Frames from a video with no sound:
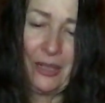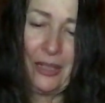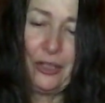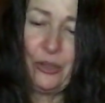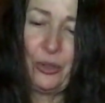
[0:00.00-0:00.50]

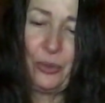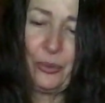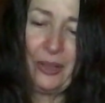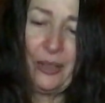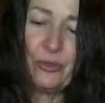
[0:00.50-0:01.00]
And you
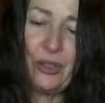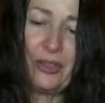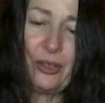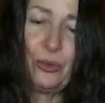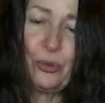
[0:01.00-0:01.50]
know,
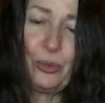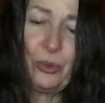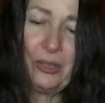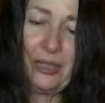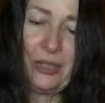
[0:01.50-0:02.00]
everything you do
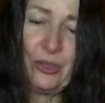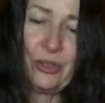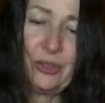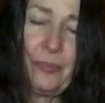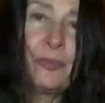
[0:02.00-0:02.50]
in the
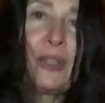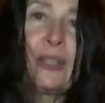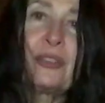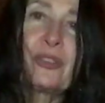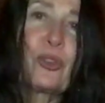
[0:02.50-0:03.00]
kitchen
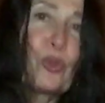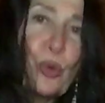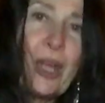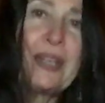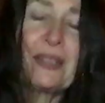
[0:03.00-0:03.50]
is a
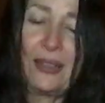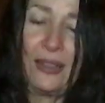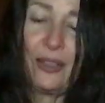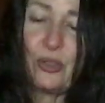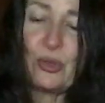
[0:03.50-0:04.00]
great
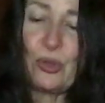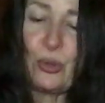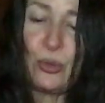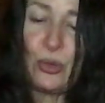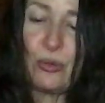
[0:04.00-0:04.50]

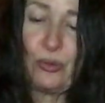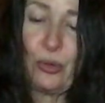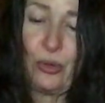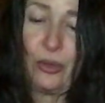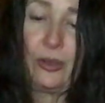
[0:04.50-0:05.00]
excuse
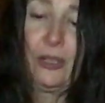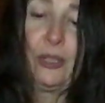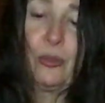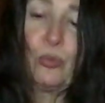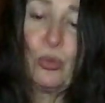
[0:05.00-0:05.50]
for
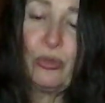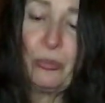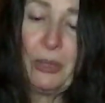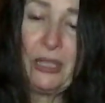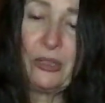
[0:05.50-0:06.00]

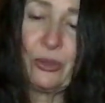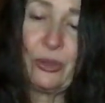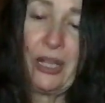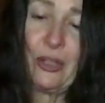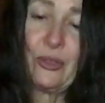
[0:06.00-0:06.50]
movement
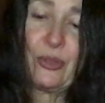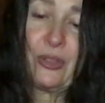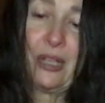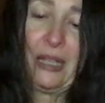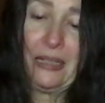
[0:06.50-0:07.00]
or
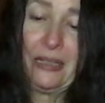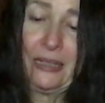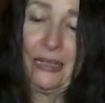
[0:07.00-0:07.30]
exercise.